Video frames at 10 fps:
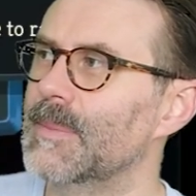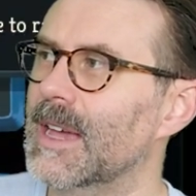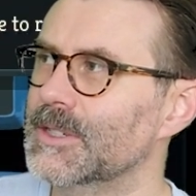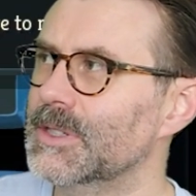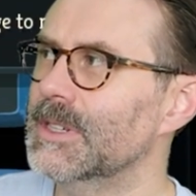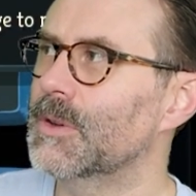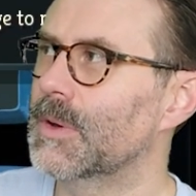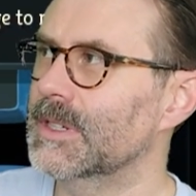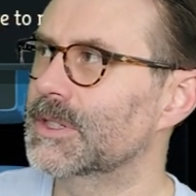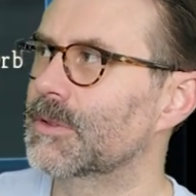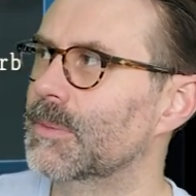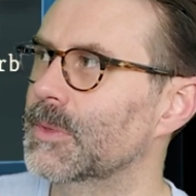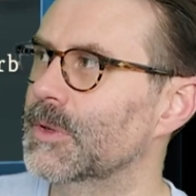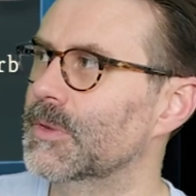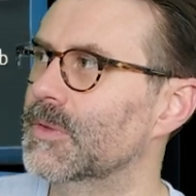I'm actually going to
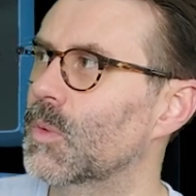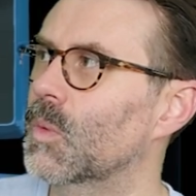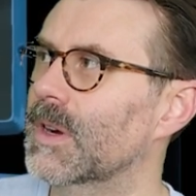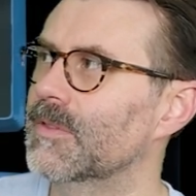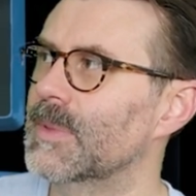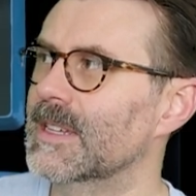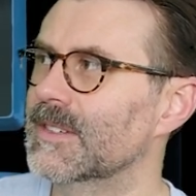remove one of my